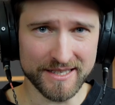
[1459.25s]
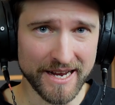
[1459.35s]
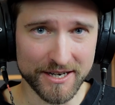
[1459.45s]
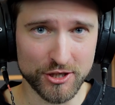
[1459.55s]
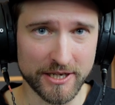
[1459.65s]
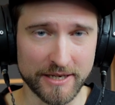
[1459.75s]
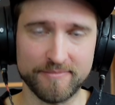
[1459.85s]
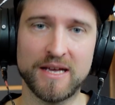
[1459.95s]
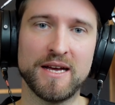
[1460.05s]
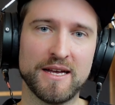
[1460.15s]
it actually?
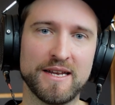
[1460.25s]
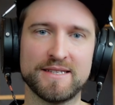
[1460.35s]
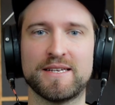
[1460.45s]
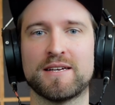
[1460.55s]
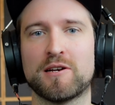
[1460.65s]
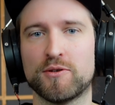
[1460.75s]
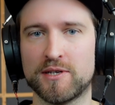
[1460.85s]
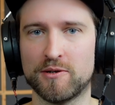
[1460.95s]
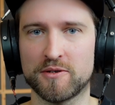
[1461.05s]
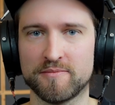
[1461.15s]
Let's take a closer look.